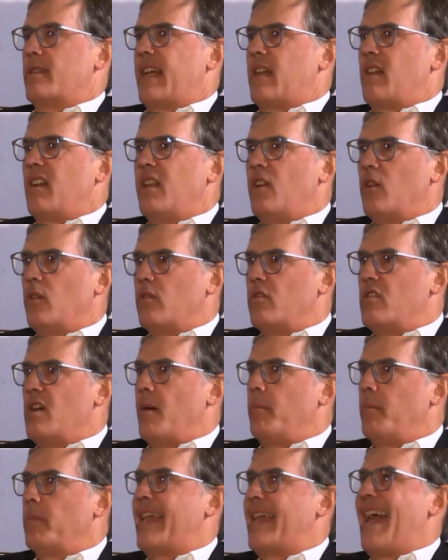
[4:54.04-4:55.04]
is like a little
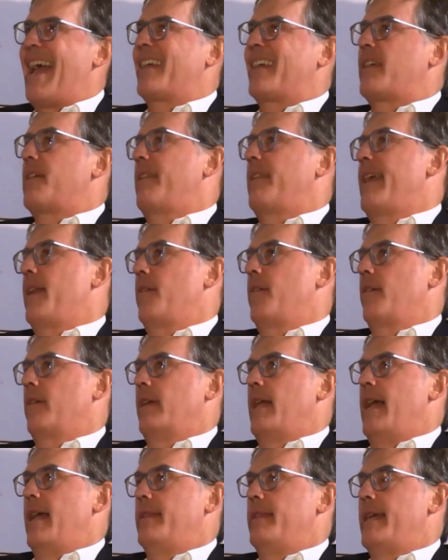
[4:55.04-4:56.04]
dumb calculator.
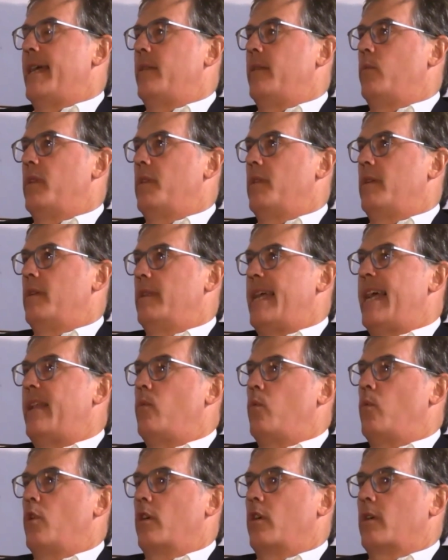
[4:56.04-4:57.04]
And then with the
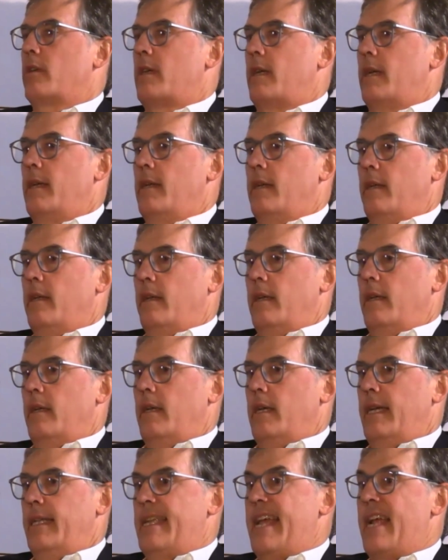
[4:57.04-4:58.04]
network,
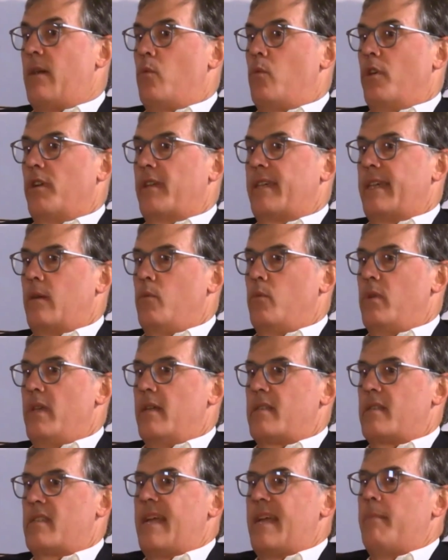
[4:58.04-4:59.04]
networking,
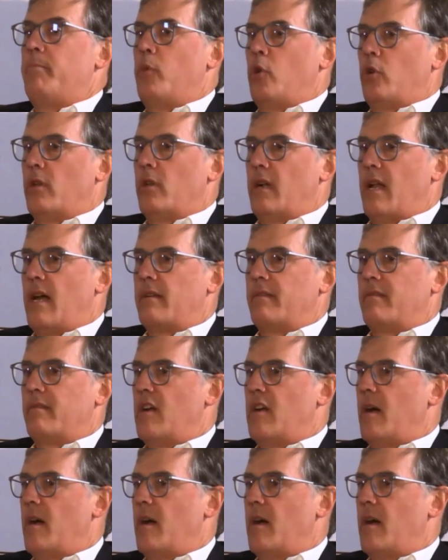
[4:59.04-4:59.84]
we assembled a lot